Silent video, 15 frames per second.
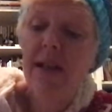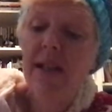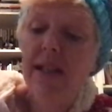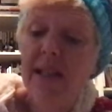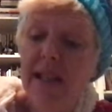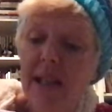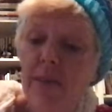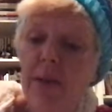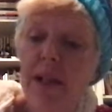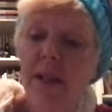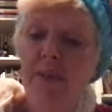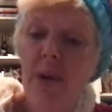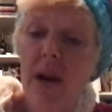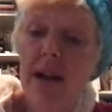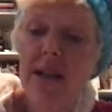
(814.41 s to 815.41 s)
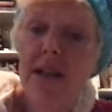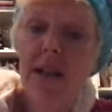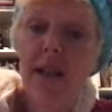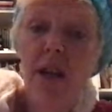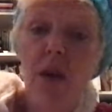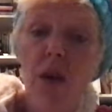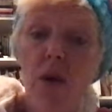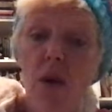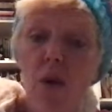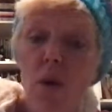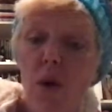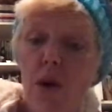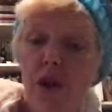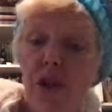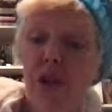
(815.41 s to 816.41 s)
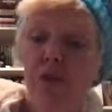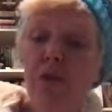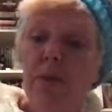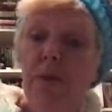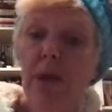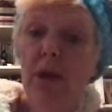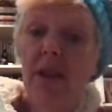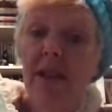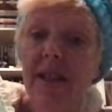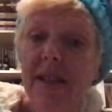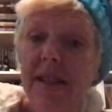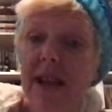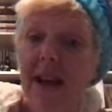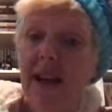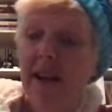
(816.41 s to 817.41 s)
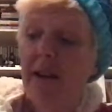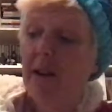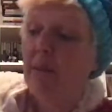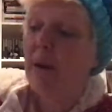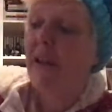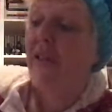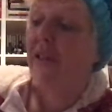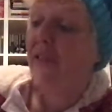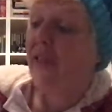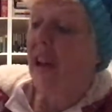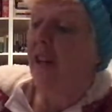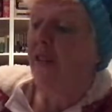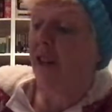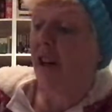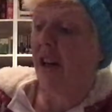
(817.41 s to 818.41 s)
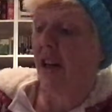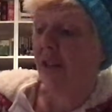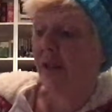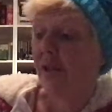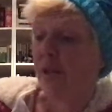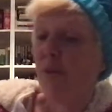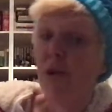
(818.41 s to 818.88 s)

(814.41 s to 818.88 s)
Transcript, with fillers: Seamless binding, gorgeous trim along the side, and my favorite colors,